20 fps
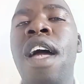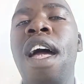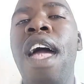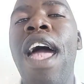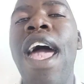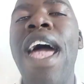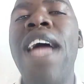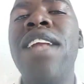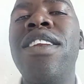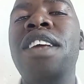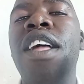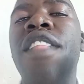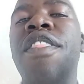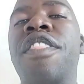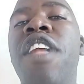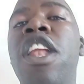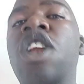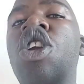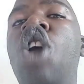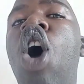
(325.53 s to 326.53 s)
And
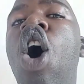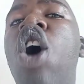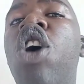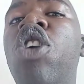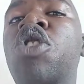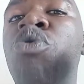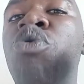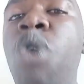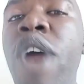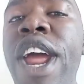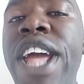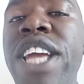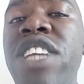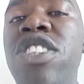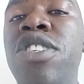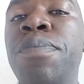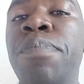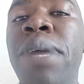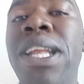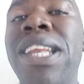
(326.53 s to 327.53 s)
the
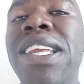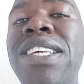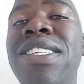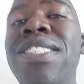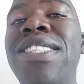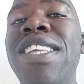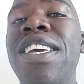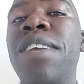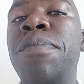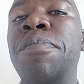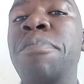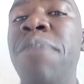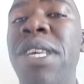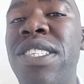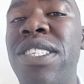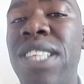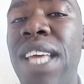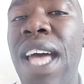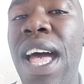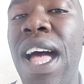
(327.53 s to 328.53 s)
long-range ballistic
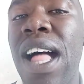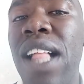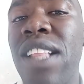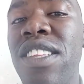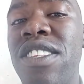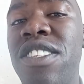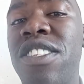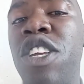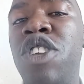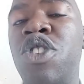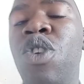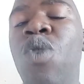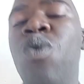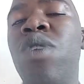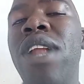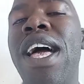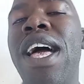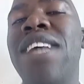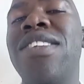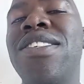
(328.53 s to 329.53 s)
missiles,
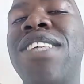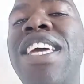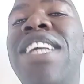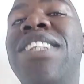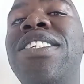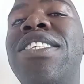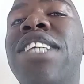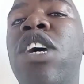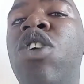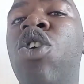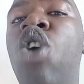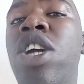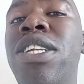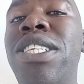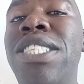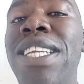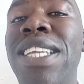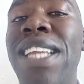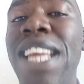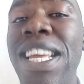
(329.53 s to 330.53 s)
known as
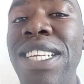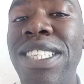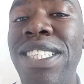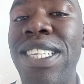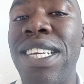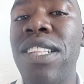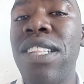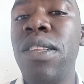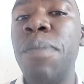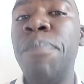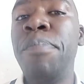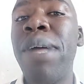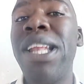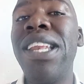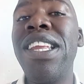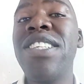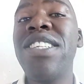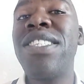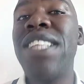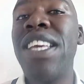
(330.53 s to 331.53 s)
intercontinental
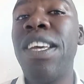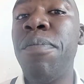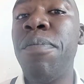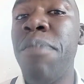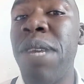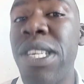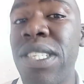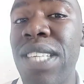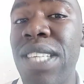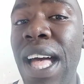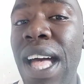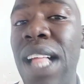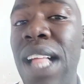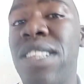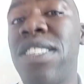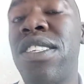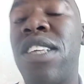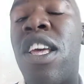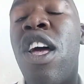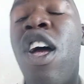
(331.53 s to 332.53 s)
ballistic
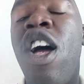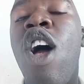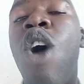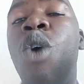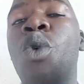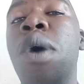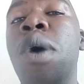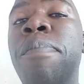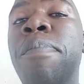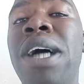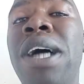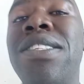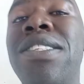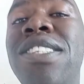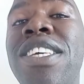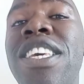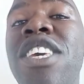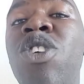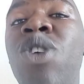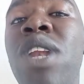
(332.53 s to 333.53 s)
missiles, were
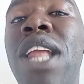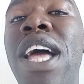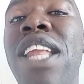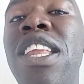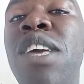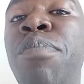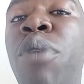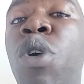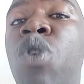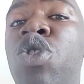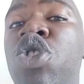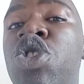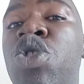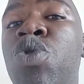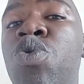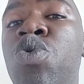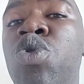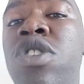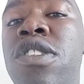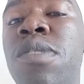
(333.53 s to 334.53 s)
particularly
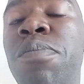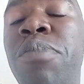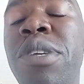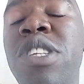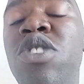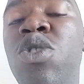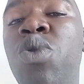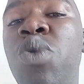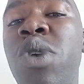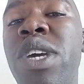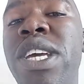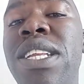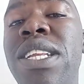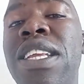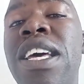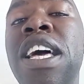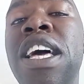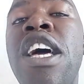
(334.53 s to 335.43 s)
produced between